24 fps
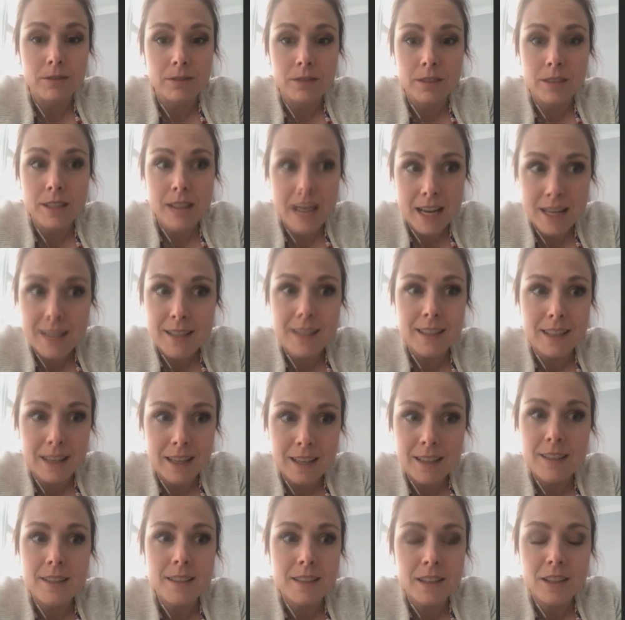takes an
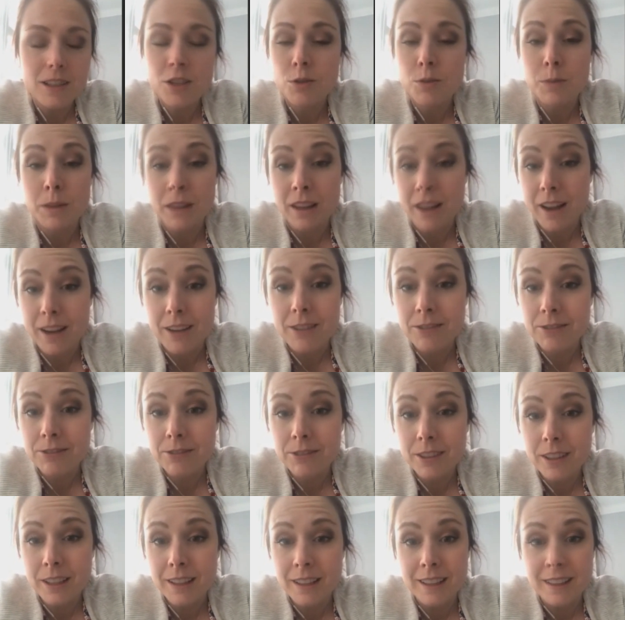innocent human life
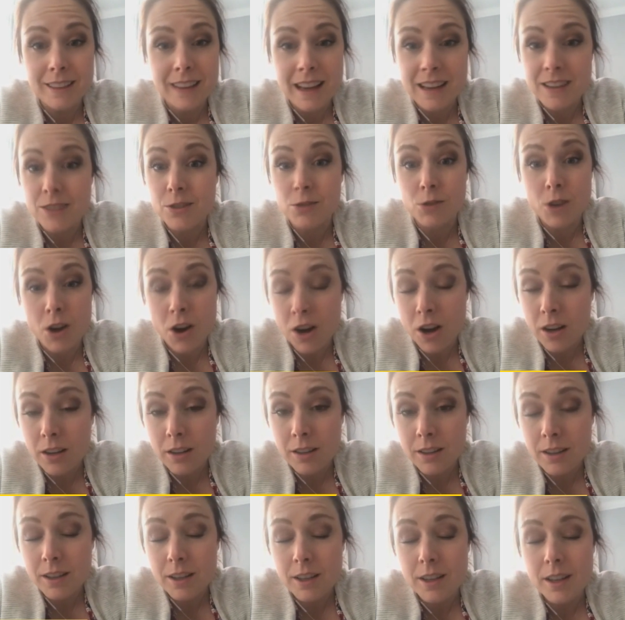and that that's wrong,
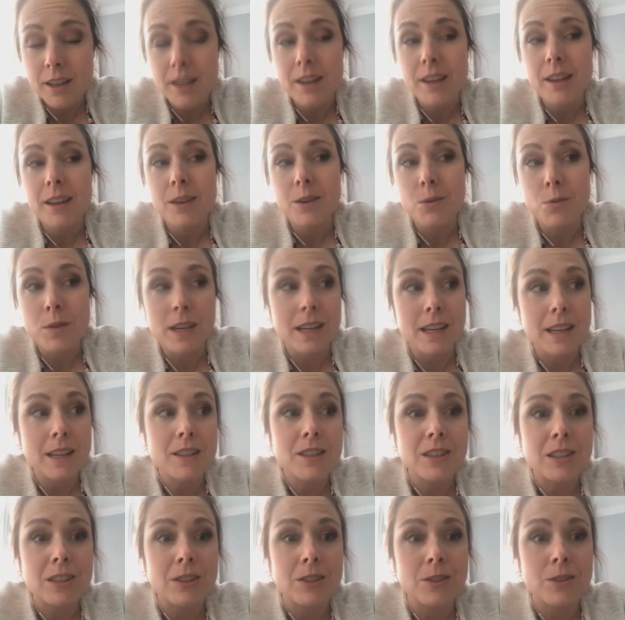we need
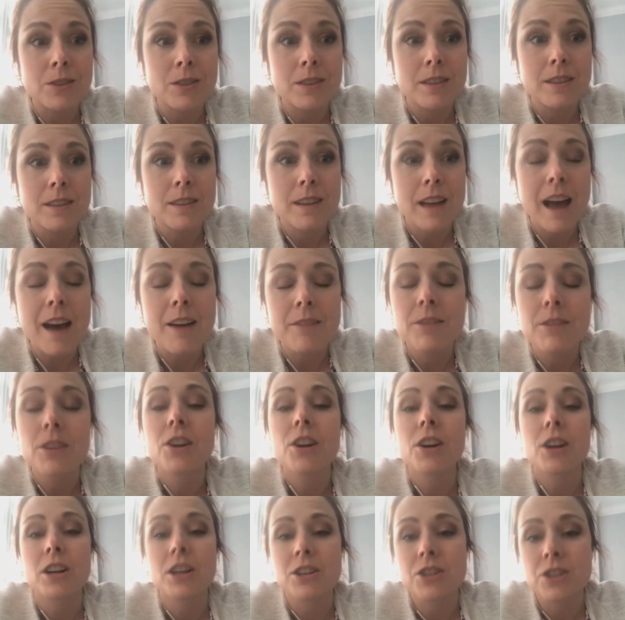to have the
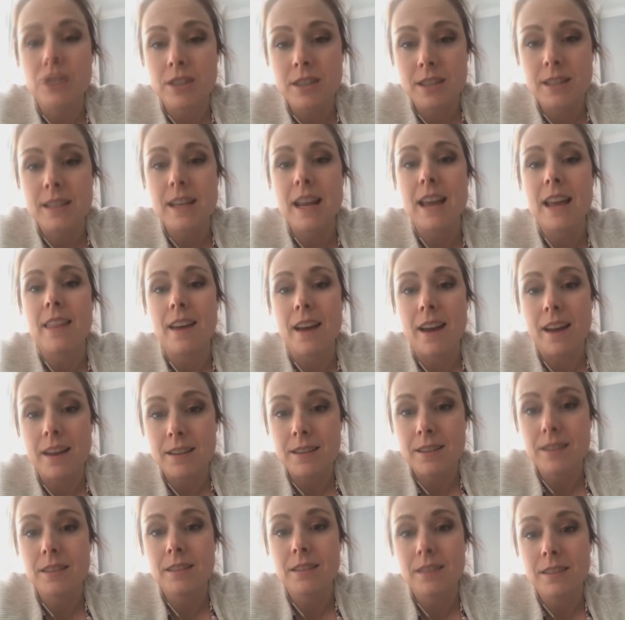courage to say
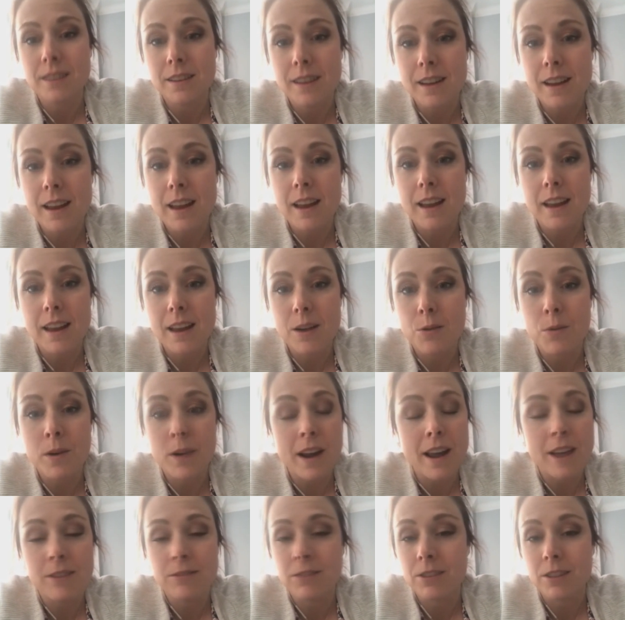that
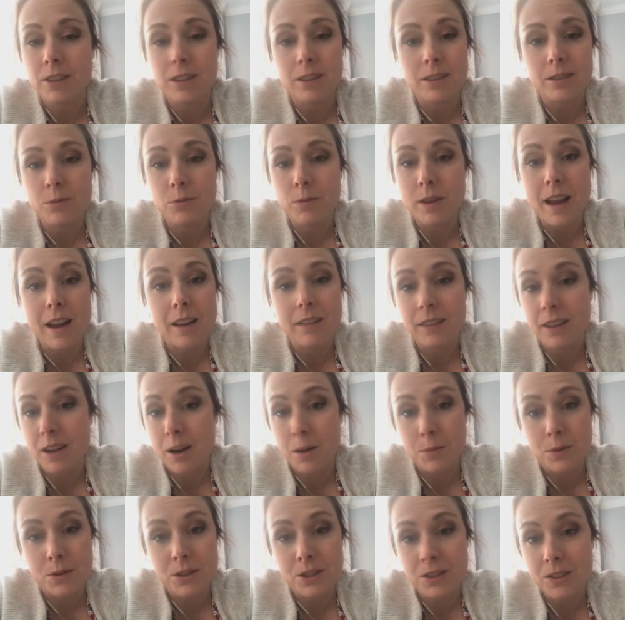whenever we have the
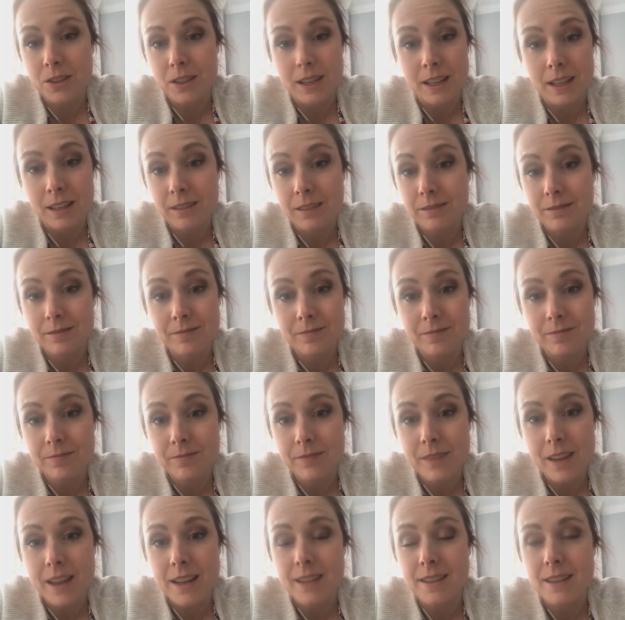opportunity,
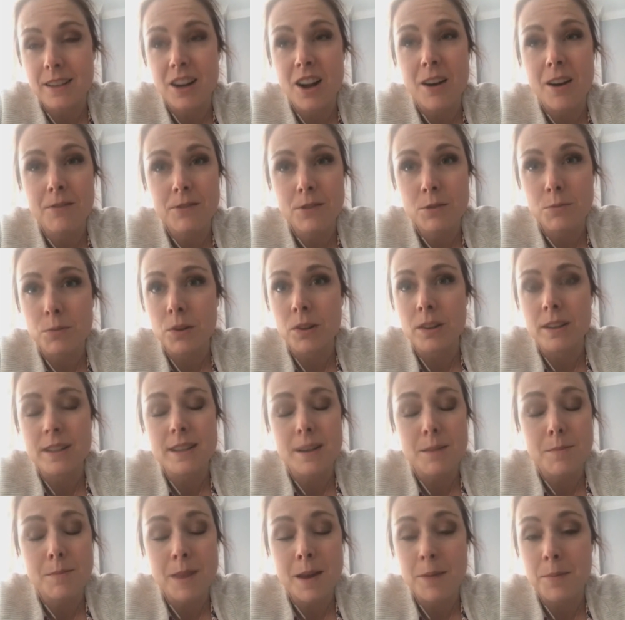as uncomfortable as
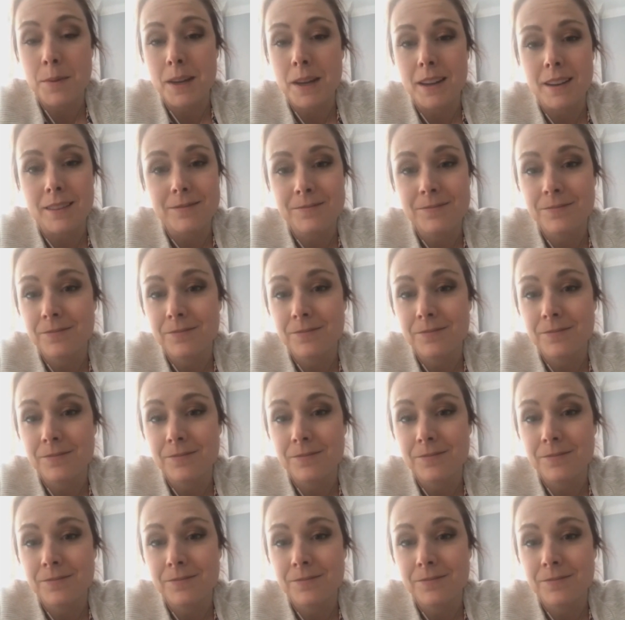it may be.